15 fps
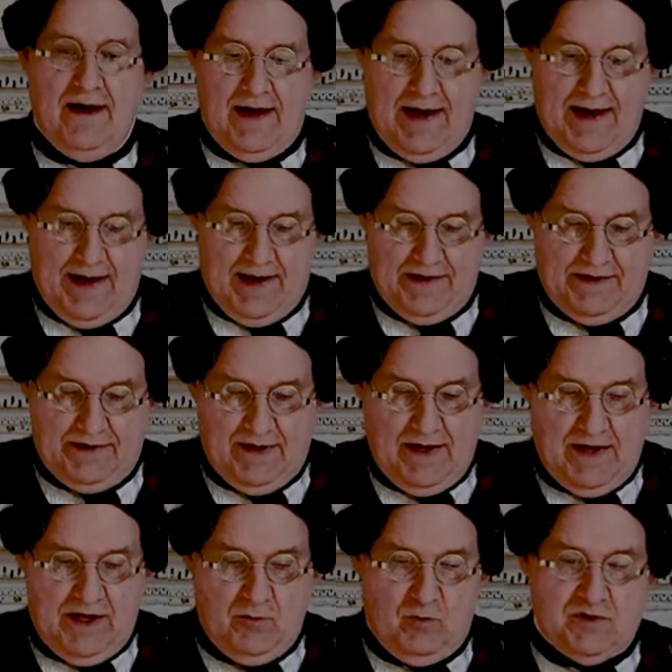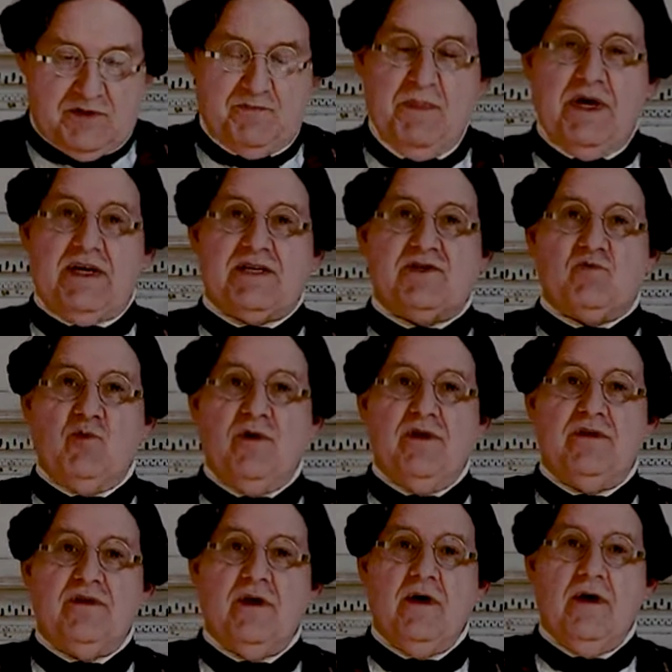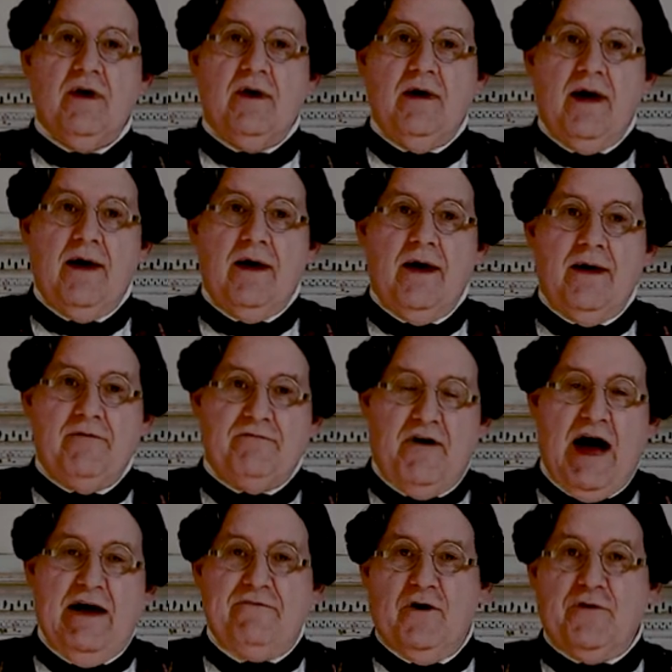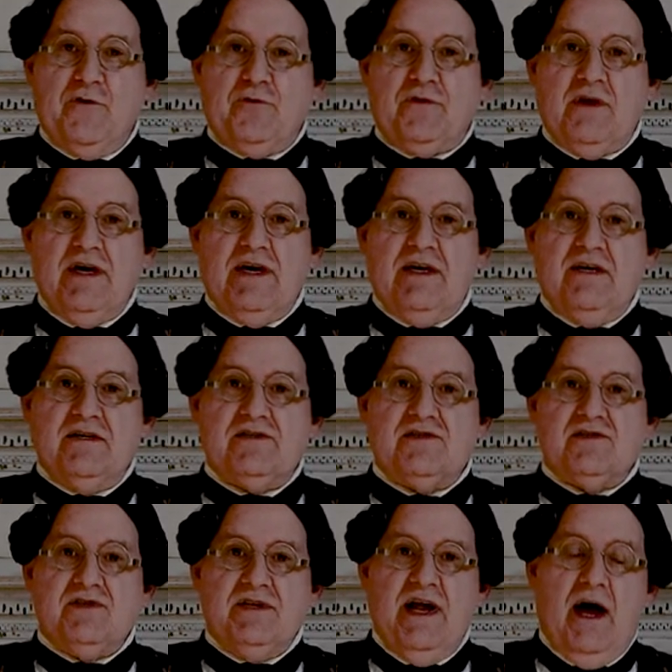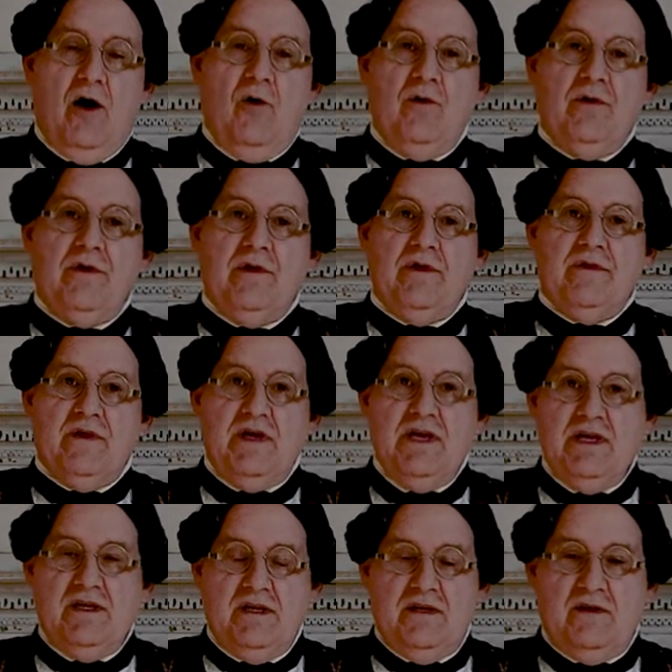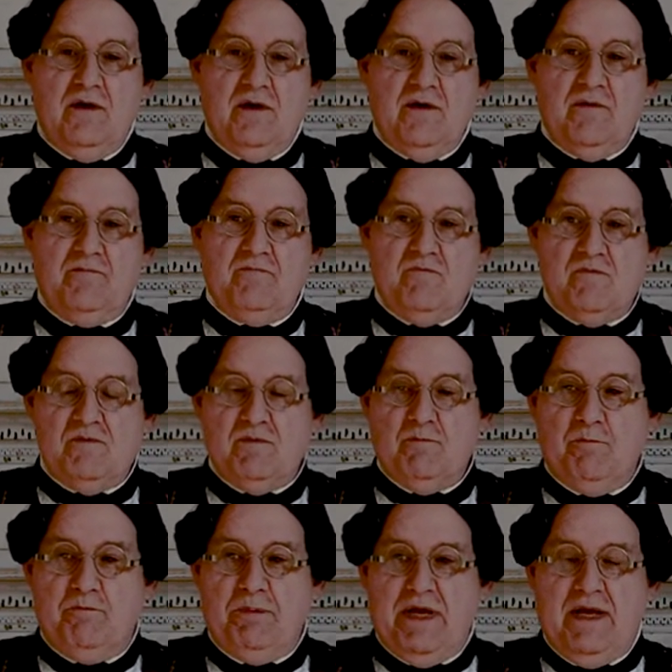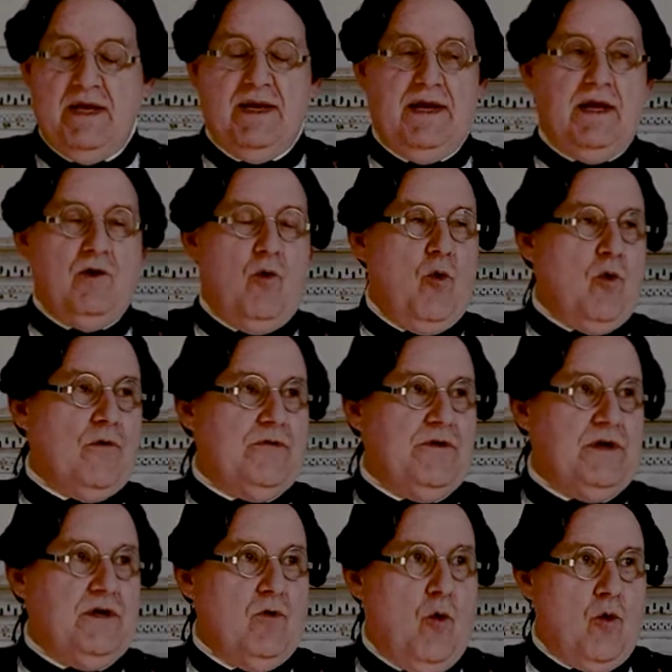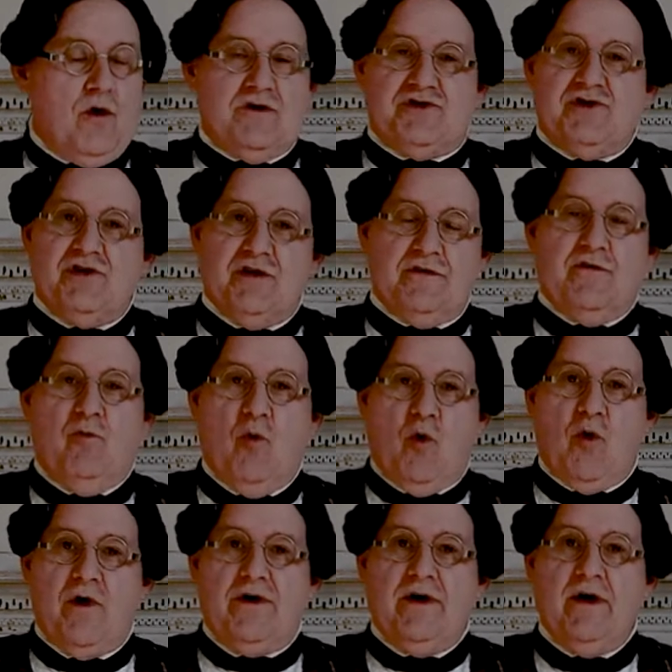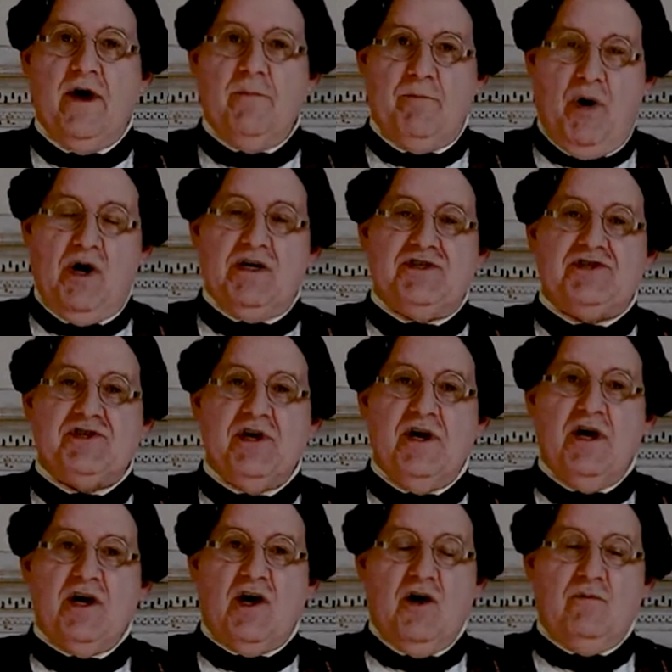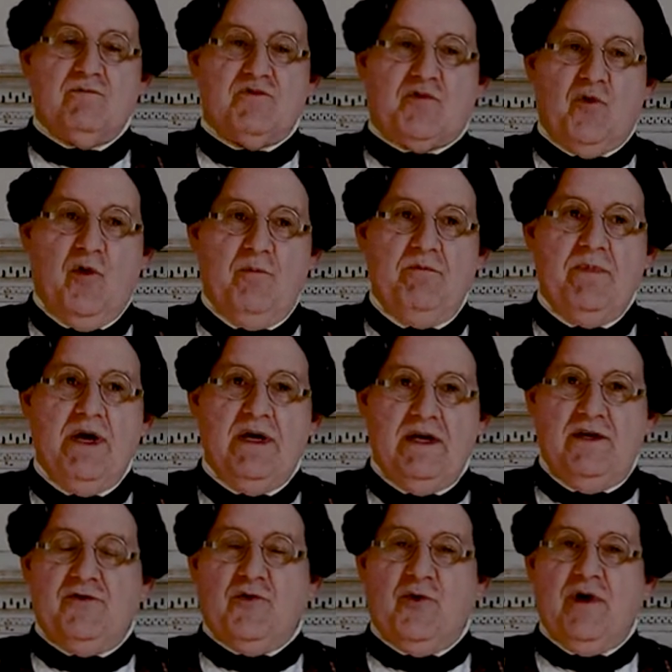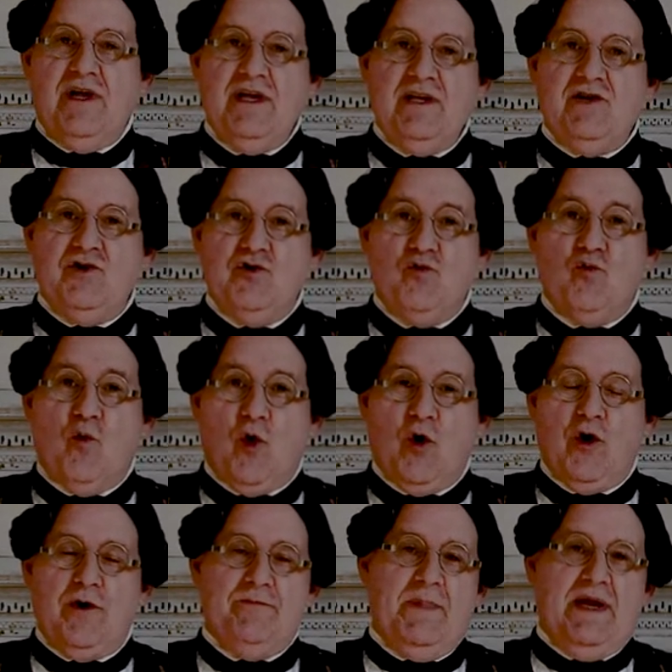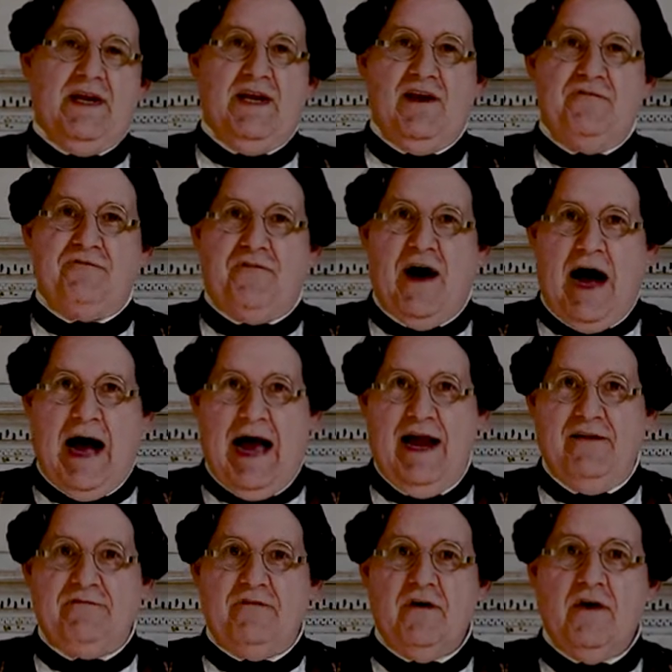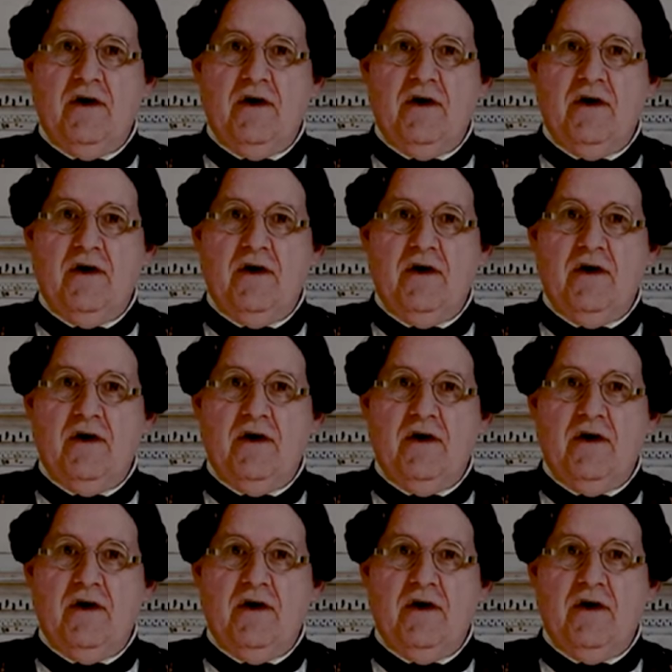and it was mixed with five other things. Now, the hint, the beginning or the origin of the word punch comes from either a Hindu word meaning five